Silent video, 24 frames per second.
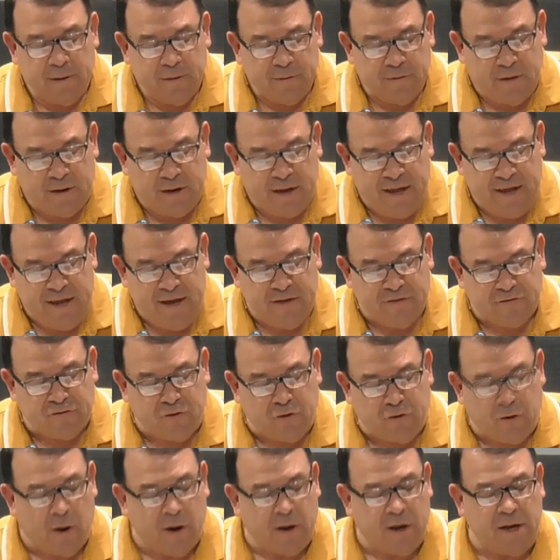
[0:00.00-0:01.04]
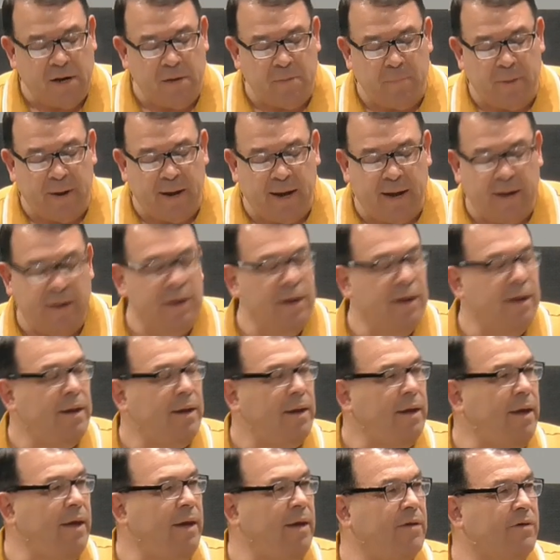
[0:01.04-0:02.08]
that he is talking about
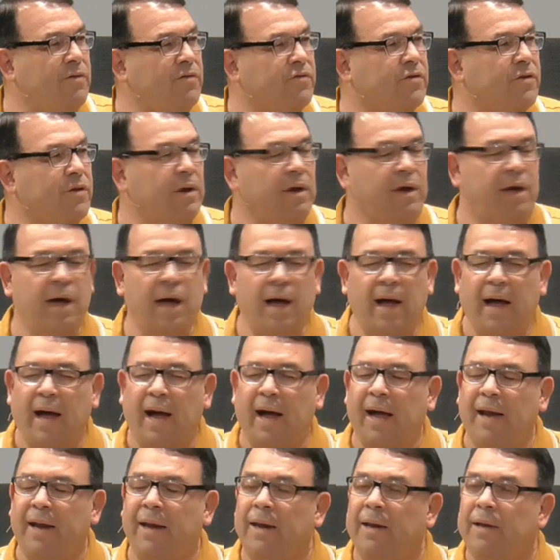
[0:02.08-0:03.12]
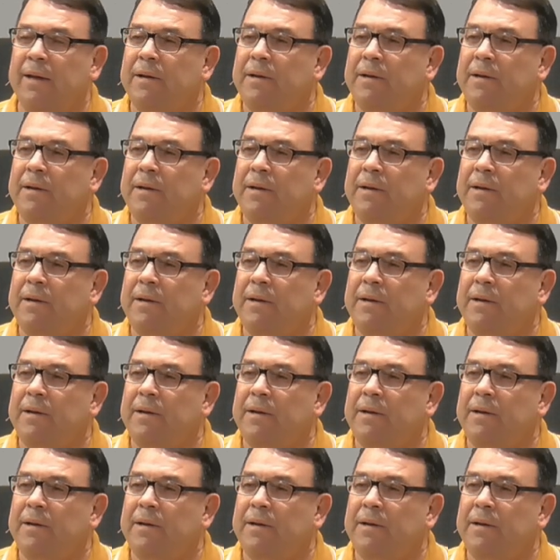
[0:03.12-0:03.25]
is God